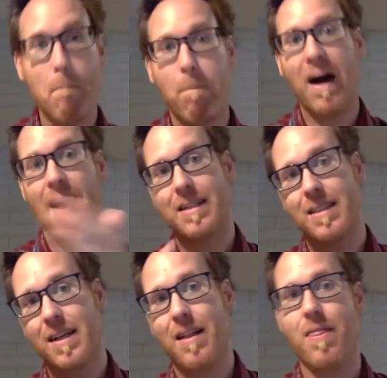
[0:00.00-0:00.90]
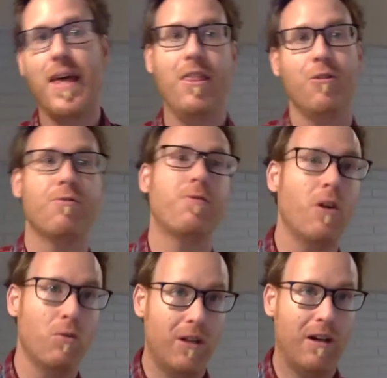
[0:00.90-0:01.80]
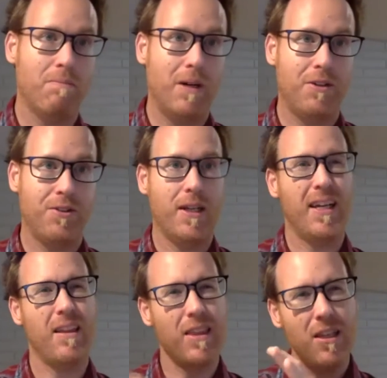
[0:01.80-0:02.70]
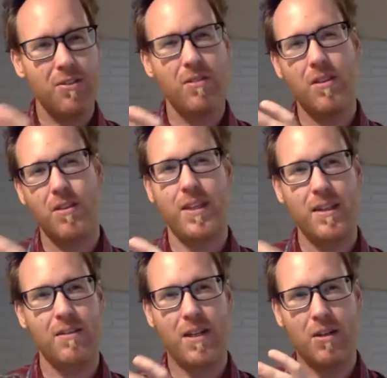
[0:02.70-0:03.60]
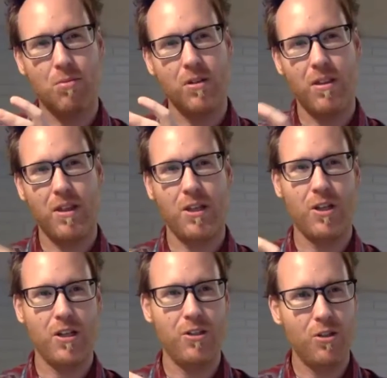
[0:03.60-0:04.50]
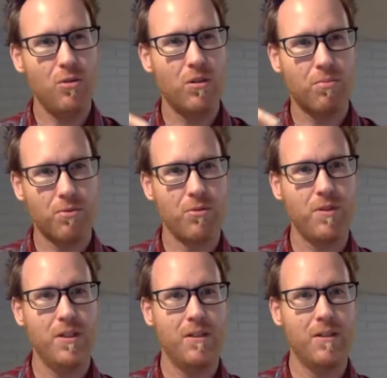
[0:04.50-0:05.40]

but then they'll follow it up by saying, these are the things that I really think you can do to improve it,